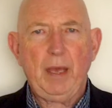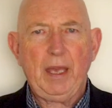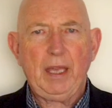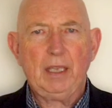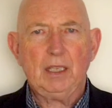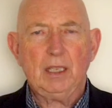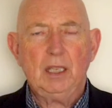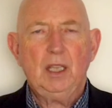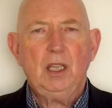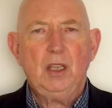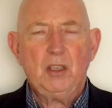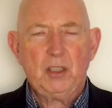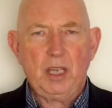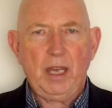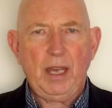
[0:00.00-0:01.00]
made
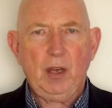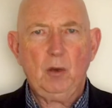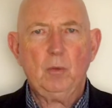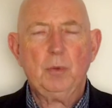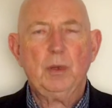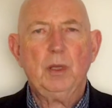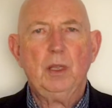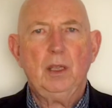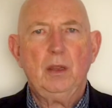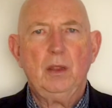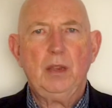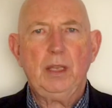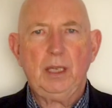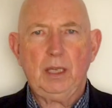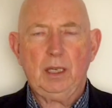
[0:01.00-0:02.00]
to help
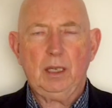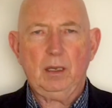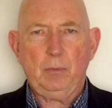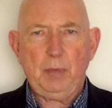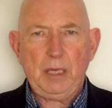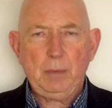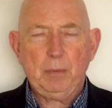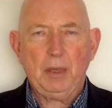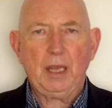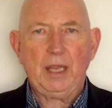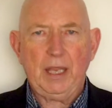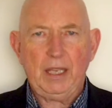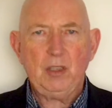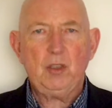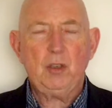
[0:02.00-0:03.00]
the
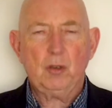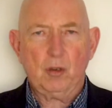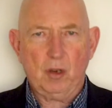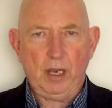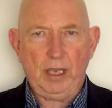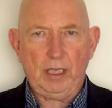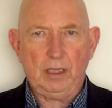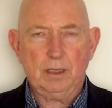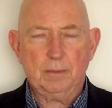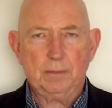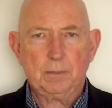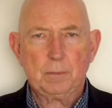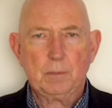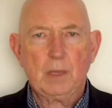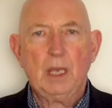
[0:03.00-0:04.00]
people in Ukraine.
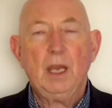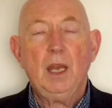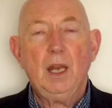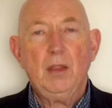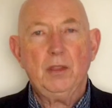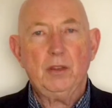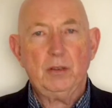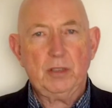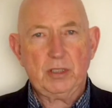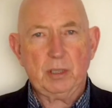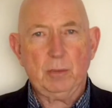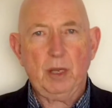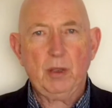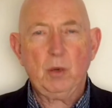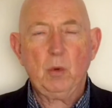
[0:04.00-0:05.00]
There is
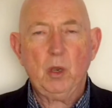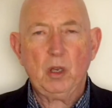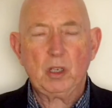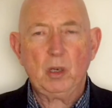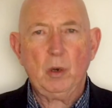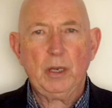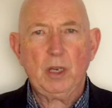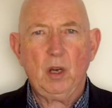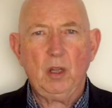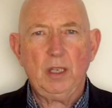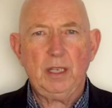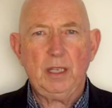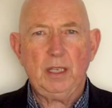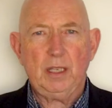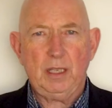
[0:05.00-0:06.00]
some other work going
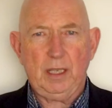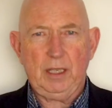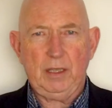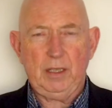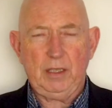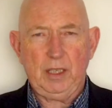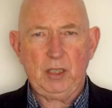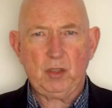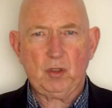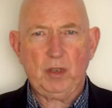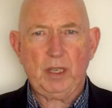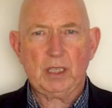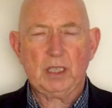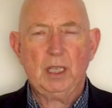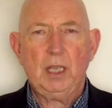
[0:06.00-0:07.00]
on in the
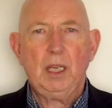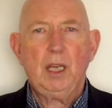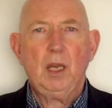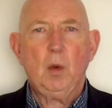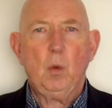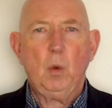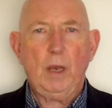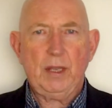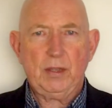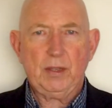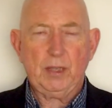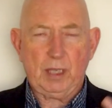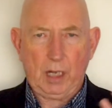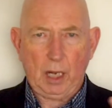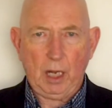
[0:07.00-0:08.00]
district
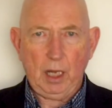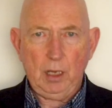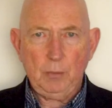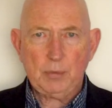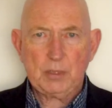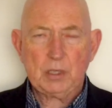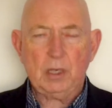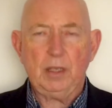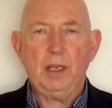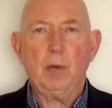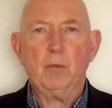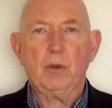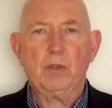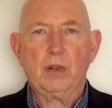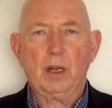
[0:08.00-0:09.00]
with the clubs. A
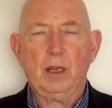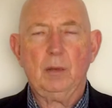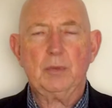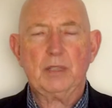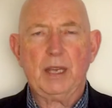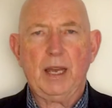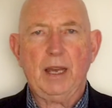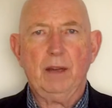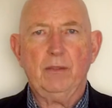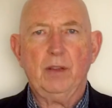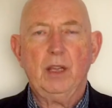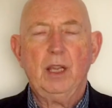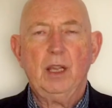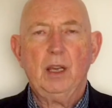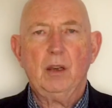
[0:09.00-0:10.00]
number of clubs have